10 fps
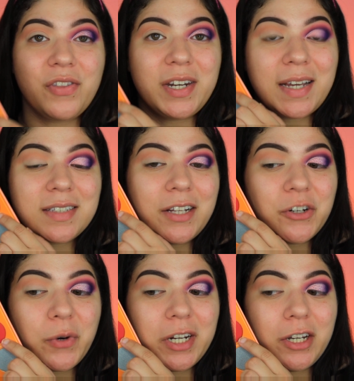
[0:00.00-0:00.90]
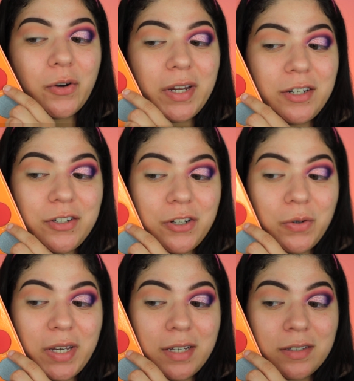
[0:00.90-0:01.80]
The next color we're going to go
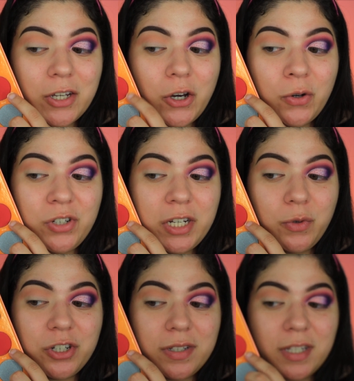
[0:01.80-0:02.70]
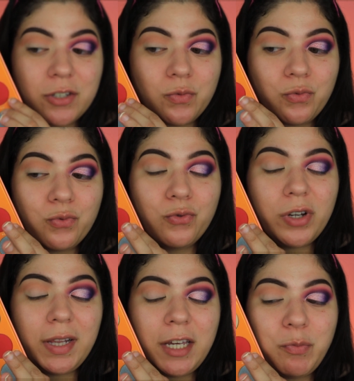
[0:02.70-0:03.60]
into is Koji, which is this
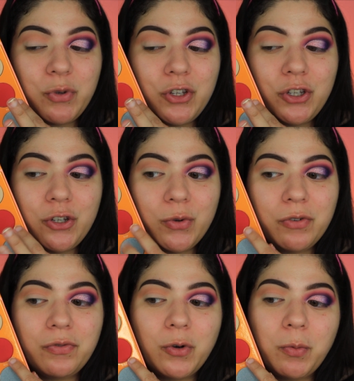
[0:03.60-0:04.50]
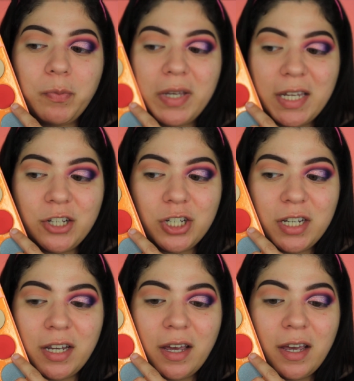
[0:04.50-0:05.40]
really beautiful
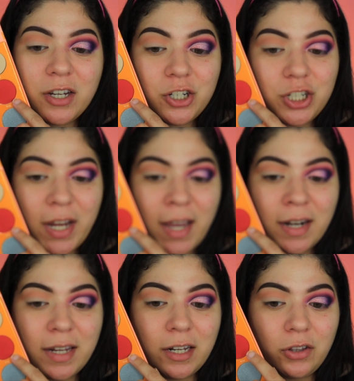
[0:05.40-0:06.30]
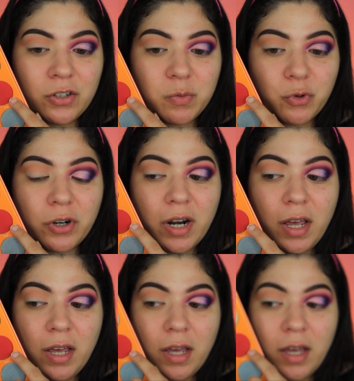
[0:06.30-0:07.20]
peachy shade, and it looks more
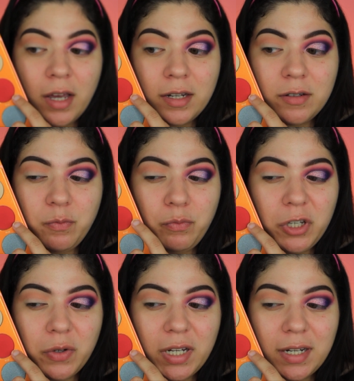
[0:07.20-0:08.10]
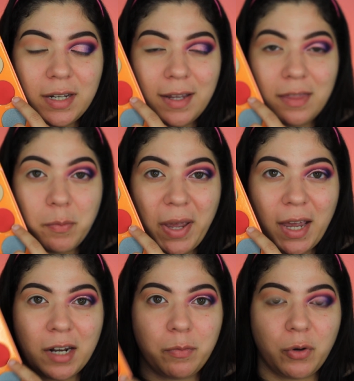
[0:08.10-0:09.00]
muted in the
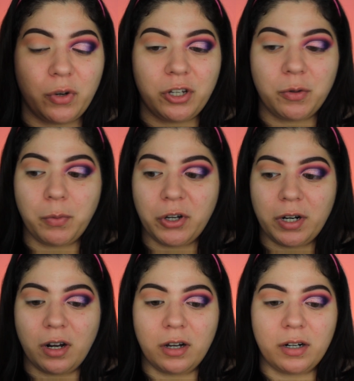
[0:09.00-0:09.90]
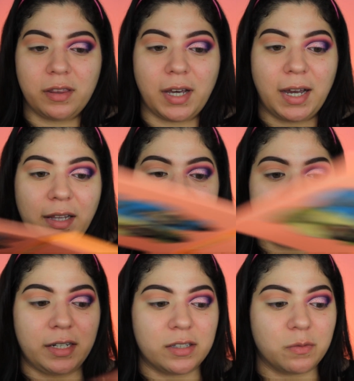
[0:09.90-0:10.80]
pan, but when you put it on the
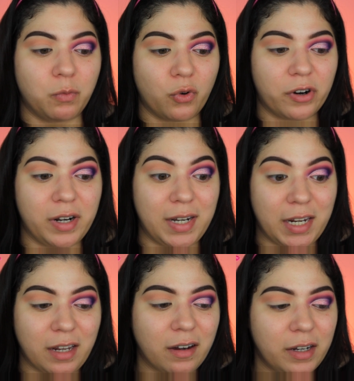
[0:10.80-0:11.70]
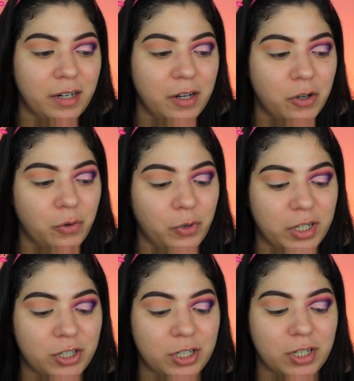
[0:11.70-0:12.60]
eyelid, it's more neon,
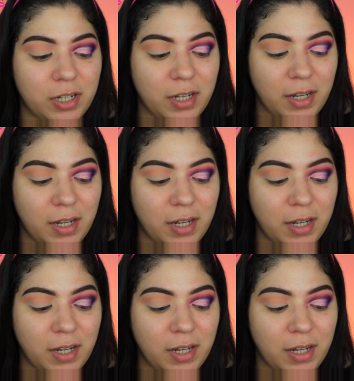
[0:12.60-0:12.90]
which